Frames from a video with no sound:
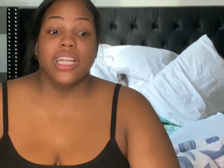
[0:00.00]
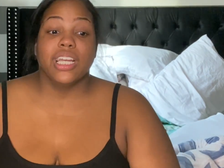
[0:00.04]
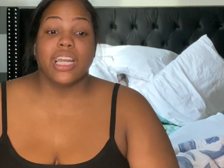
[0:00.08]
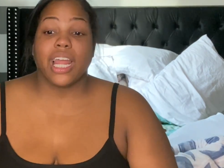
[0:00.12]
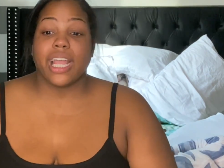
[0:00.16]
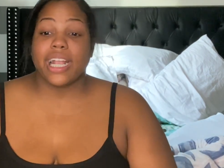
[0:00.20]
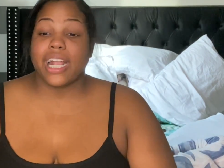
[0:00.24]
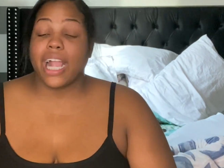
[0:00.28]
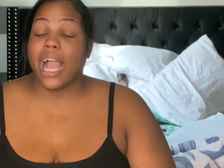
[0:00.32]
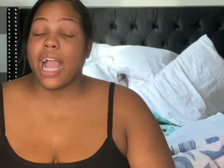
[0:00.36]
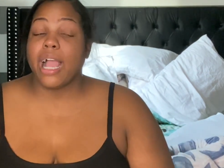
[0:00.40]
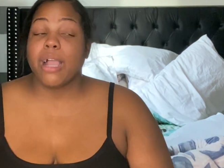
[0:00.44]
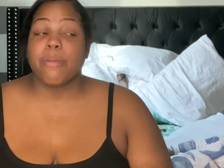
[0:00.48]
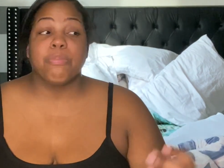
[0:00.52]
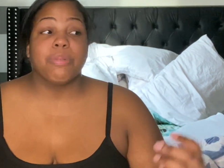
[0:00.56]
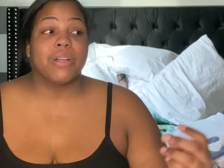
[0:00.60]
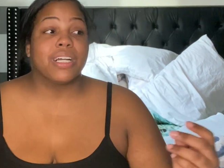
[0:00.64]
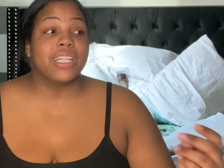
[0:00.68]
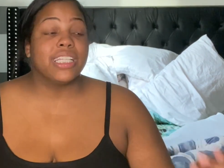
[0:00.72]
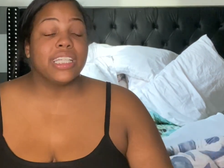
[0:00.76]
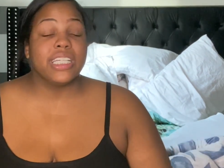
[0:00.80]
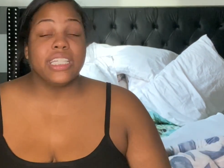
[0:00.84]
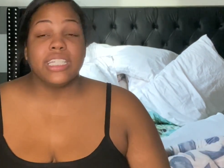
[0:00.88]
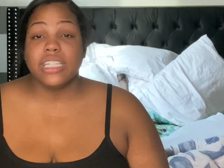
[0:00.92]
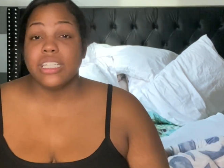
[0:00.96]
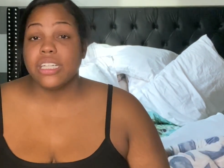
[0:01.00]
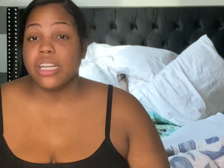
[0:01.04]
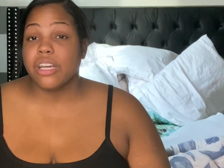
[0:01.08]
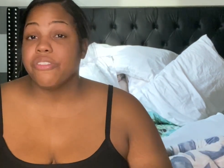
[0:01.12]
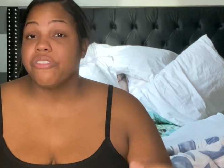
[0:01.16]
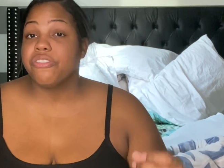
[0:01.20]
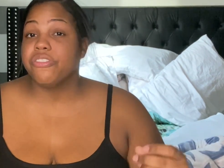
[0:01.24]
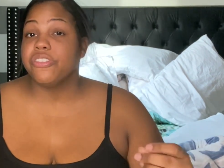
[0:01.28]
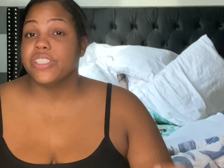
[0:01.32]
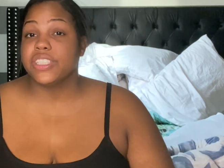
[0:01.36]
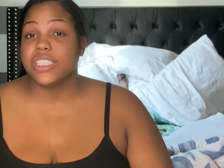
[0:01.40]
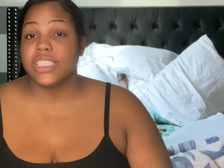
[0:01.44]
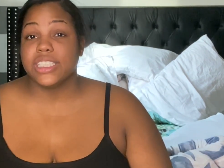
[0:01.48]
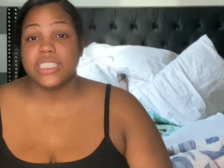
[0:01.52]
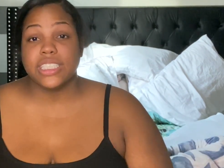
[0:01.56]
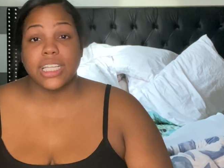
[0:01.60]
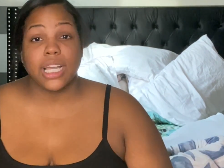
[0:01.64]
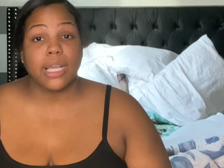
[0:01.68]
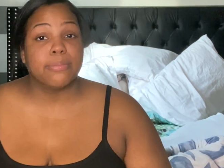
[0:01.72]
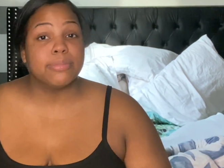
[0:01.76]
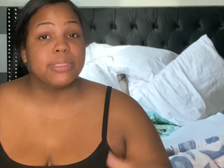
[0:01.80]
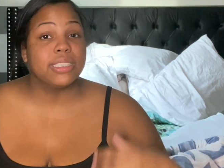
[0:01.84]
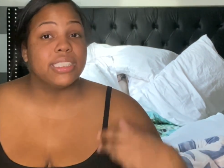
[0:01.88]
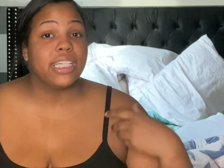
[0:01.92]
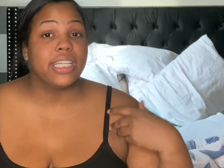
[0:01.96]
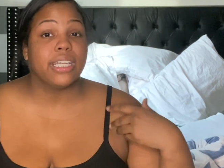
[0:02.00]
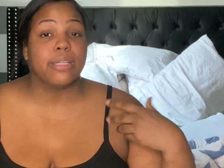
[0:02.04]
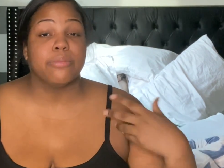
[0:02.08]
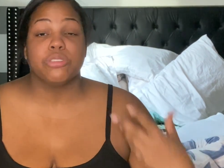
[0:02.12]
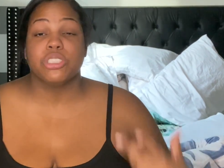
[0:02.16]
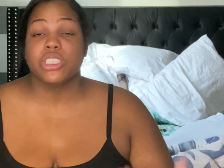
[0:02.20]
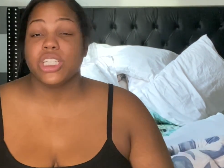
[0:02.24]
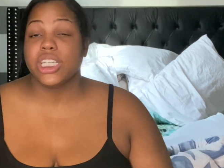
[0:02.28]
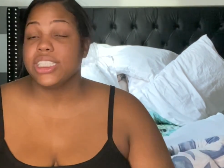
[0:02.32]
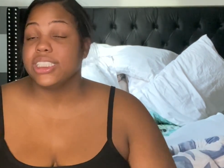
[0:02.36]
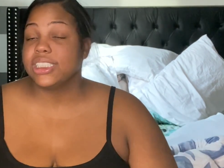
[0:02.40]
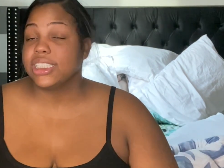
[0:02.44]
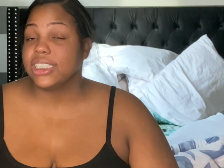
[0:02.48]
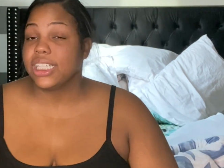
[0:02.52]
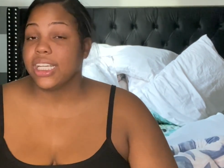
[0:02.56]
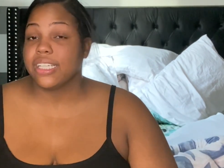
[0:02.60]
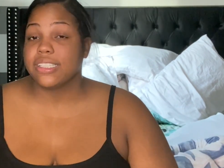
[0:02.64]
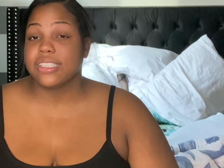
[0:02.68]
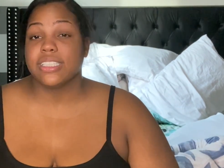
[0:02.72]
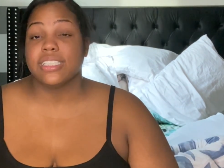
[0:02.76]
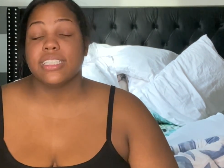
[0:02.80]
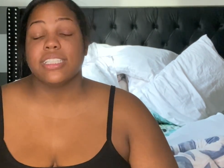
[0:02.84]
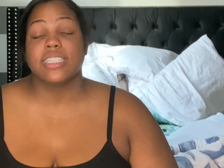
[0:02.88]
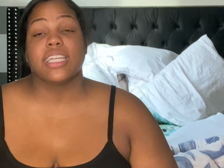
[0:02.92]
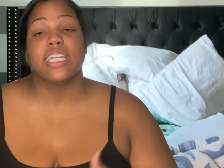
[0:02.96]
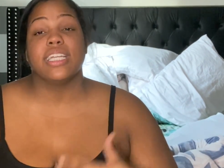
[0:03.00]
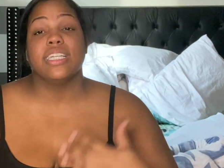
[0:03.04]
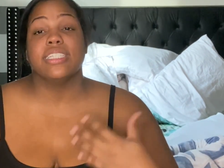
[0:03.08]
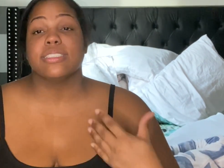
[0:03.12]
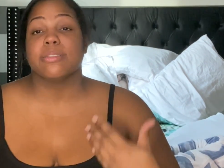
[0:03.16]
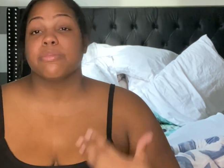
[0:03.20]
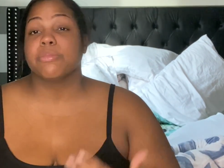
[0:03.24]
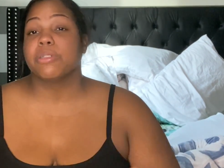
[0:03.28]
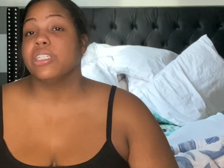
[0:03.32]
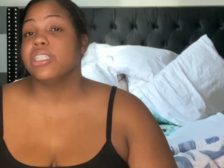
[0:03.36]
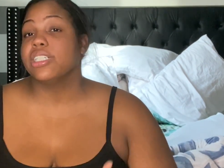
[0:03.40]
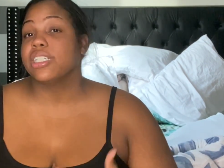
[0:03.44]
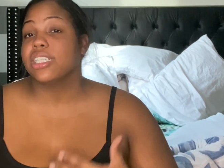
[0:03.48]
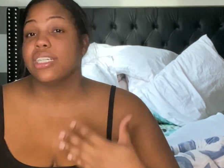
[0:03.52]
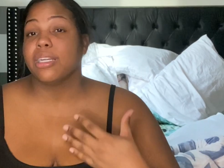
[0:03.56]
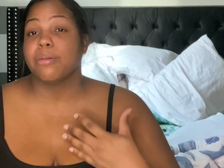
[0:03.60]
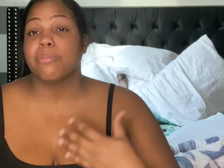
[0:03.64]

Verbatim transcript: Like, I'm cleaning up 50 times a day. I'm chasing after the kids. I'm cooking.